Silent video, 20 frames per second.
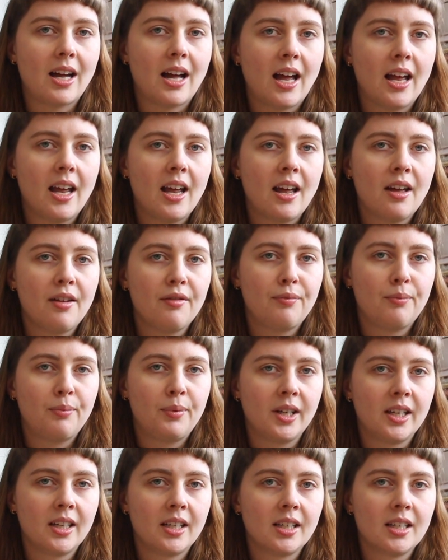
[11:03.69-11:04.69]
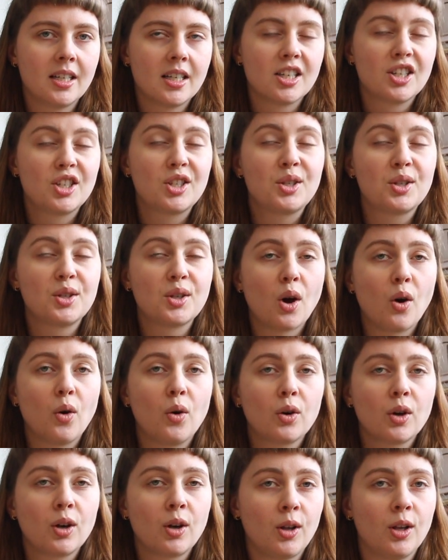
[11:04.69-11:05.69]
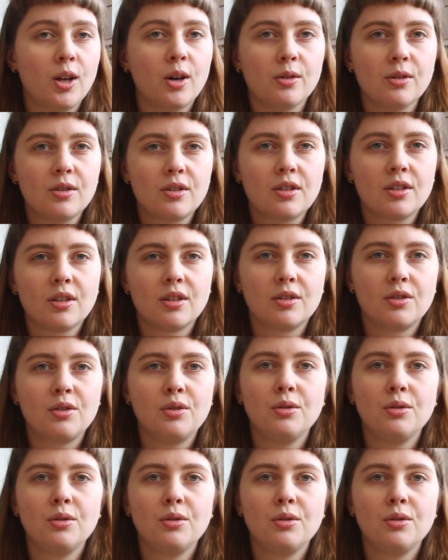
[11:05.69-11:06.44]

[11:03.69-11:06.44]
I have been so close